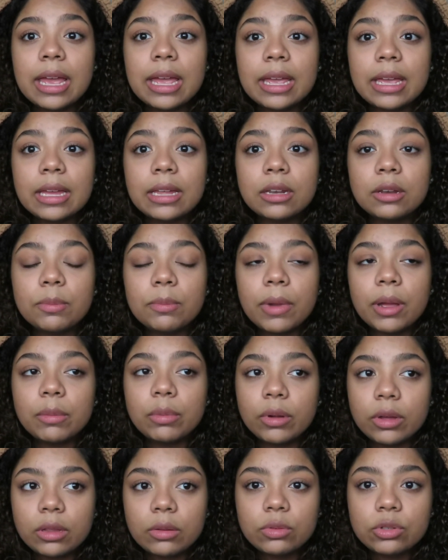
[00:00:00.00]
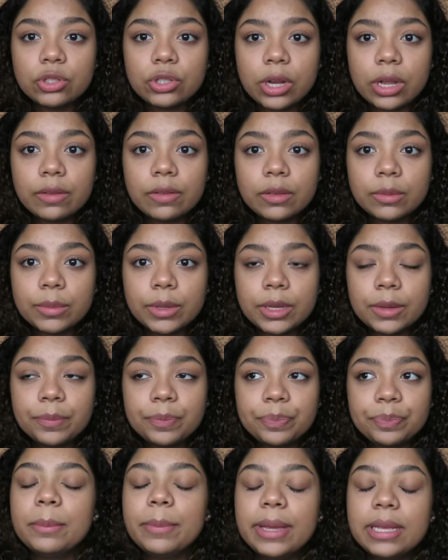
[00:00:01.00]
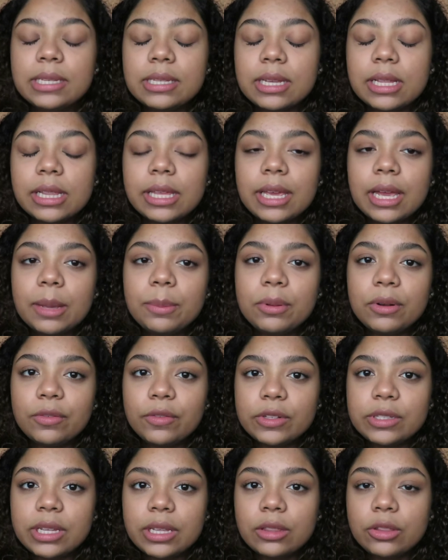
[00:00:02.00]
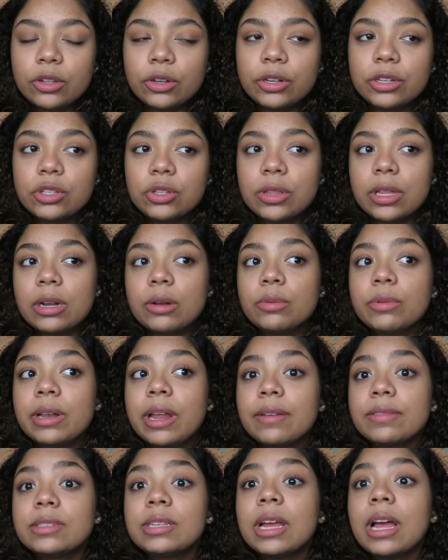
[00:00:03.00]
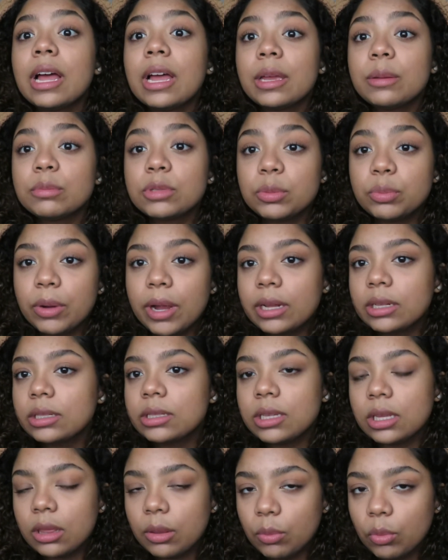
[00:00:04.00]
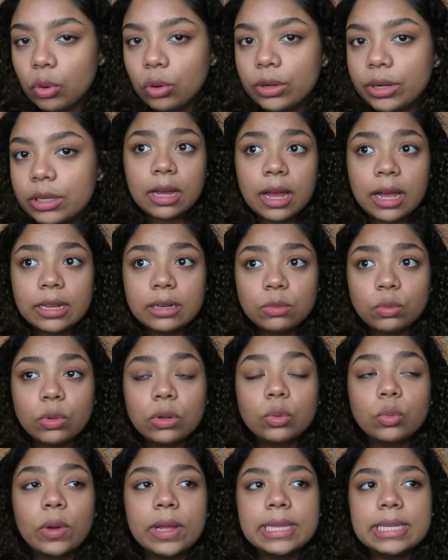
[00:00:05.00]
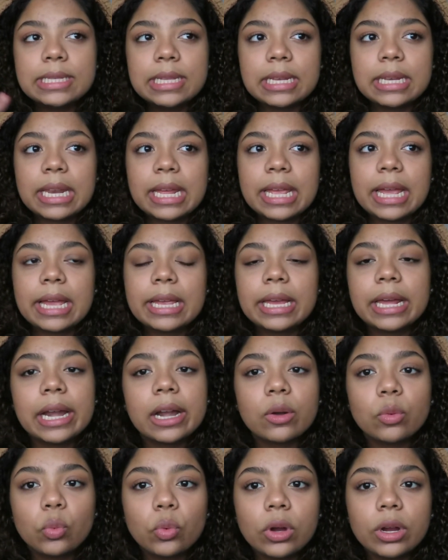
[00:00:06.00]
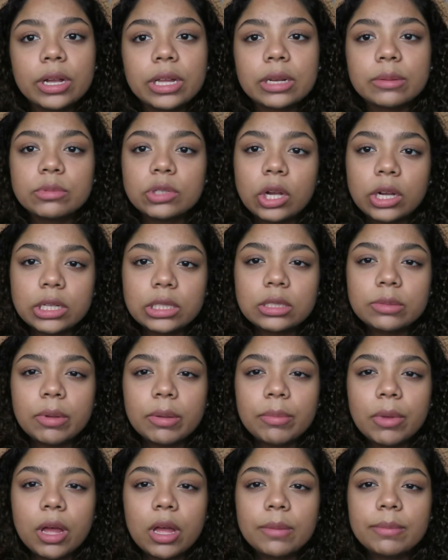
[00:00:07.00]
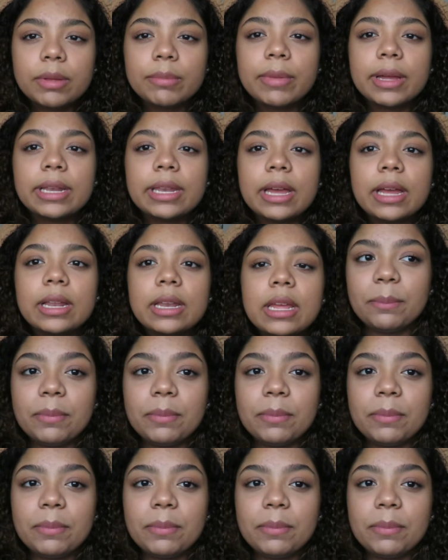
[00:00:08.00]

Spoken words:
And my brother was driving me. Basically, I put it for 10:30 so that I would have time to practice in the morning. Wednesday night, I get out of work and I'm talking to my mom and my dad.